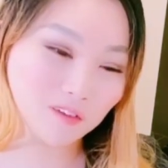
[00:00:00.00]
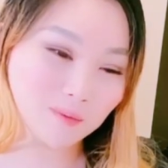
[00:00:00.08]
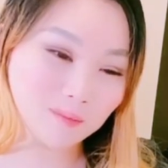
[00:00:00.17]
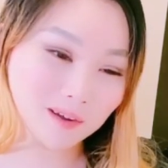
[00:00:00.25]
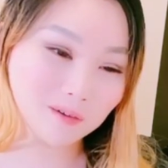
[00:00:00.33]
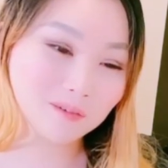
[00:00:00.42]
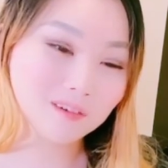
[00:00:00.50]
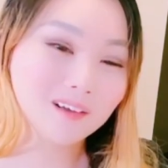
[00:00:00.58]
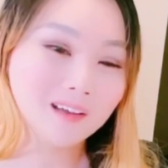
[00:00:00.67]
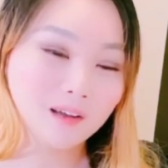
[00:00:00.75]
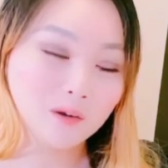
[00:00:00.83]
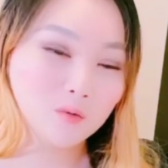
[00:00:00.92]
ml
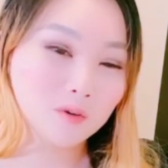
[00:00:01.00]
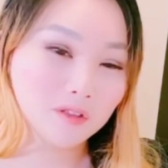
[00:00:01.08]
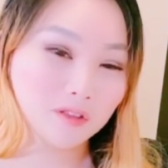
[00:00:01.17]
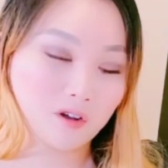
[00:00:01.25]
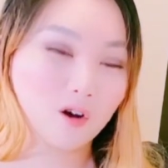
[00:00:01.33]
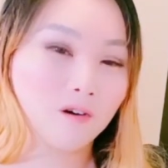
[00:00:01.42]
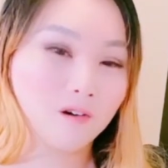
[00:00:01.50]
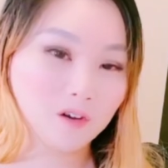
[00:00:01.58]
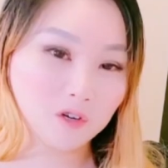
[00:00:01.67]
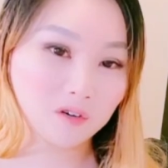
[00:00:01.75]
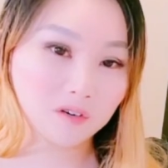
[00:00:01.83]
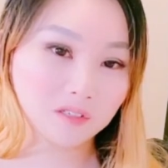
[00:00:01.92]
with
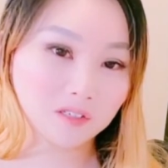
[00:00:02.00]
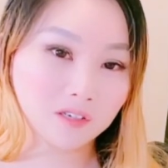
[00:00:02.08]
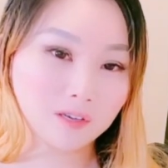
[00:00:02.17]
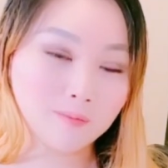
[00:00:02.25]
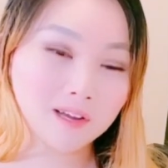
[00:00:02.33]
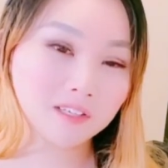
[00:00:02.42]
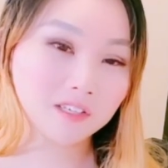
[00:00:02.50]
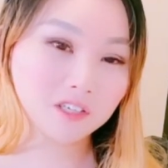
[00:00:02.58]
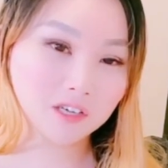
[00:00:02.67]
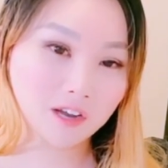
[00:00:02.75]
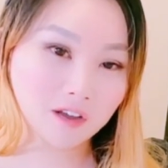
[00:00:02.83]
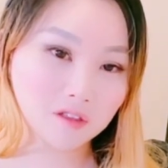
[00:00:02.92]
orange juice. So you mix it
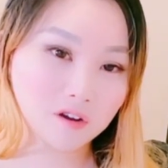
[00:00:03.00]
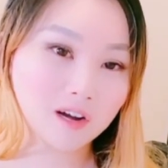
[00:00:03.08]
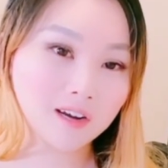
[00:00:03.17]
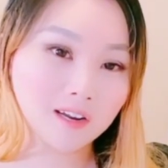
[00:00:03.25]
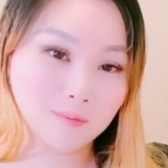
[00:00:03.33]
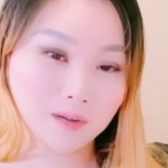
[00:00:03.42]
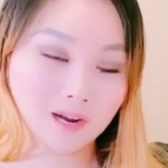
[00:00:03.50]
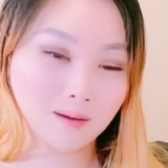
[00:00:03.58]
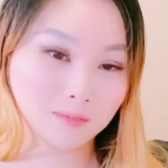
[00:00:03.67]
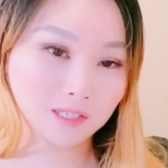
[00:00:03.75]
together and then it becomes